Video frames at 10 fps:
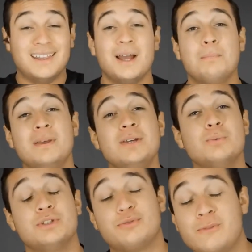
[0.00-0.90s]
That beat
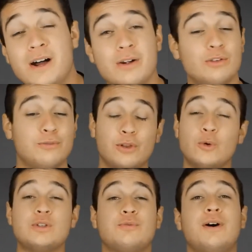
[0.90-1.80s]
was fire, the
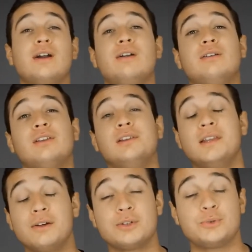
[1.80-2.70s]
flow was fire, the
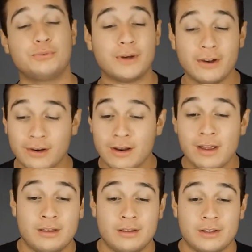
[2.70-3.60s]
lyrics were fire.
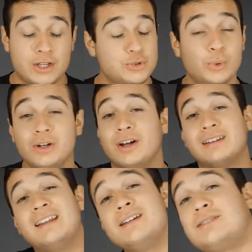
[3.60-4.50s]
I swear to
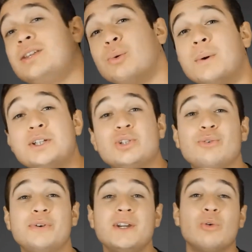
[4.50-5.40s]
God, link to the
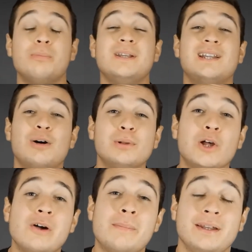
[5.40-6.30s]
original video will be down
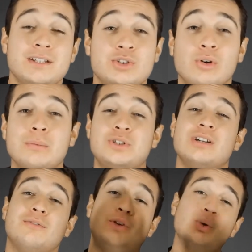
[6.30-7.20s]
below in my
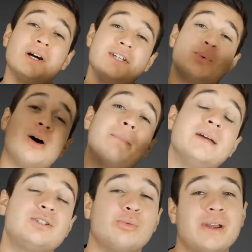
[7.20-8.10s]
description. If you guys want
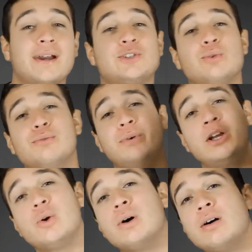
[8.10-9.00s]
me to react to a
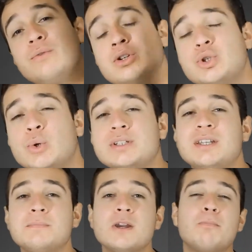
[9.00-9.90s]
video of your choice,
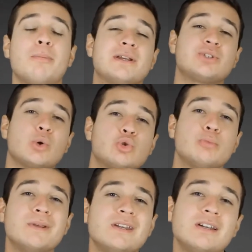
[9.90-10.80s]
hit me up on my
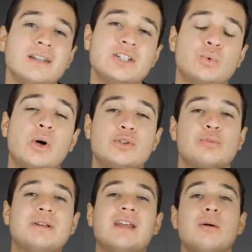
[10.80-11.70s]
social media. Links will
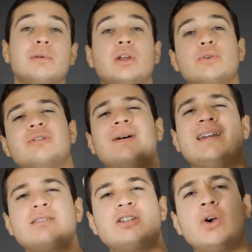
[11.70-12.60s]
also be down below to my
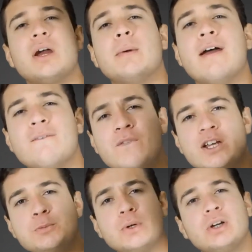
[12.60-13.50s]
Instagram,
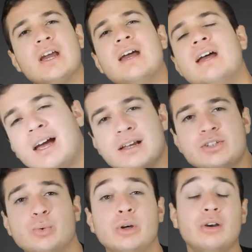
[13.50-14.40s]
Facebook,
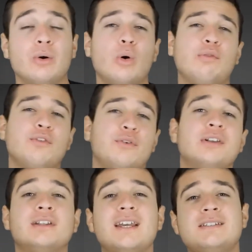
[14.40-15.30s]
and Twitter. Or if you're
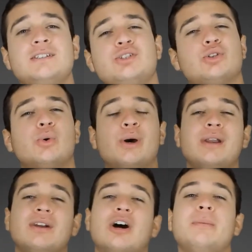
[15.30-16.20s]
feeling lazy, just go
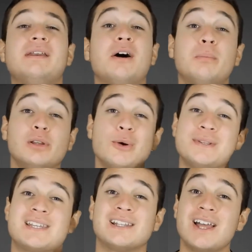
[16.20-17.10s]
ahead and comment down below.
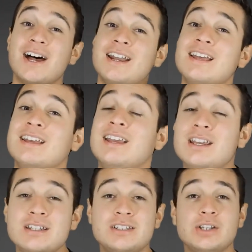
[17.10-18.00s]
It's a lot
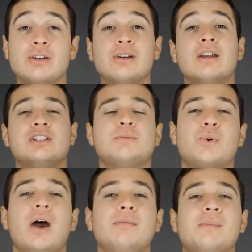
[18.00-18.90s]
easier.
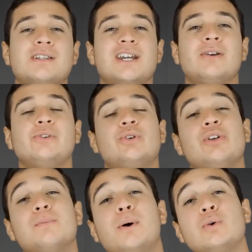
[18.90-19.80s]
Subscribe to my channel and turn
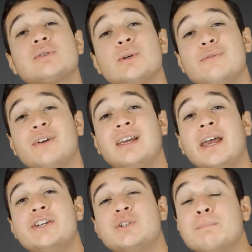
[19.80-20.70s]
on the post
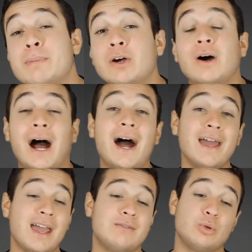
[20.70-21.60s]
notification bell.
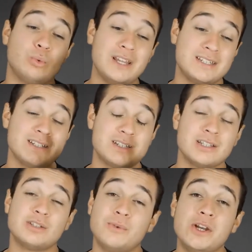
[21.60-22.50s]
I have to listen to
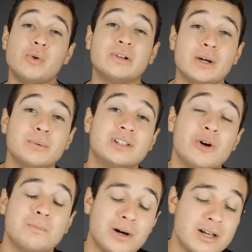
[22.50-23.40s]
this video again
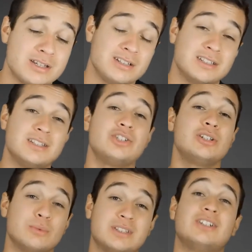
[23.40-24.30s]
without pausing because this
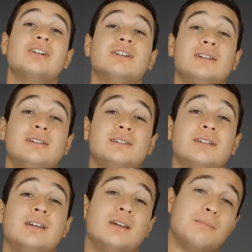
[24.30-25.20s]
shit was good.
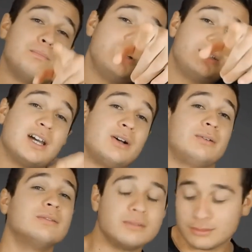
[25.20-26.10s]
Peace
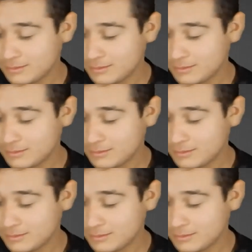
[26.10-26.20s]
out.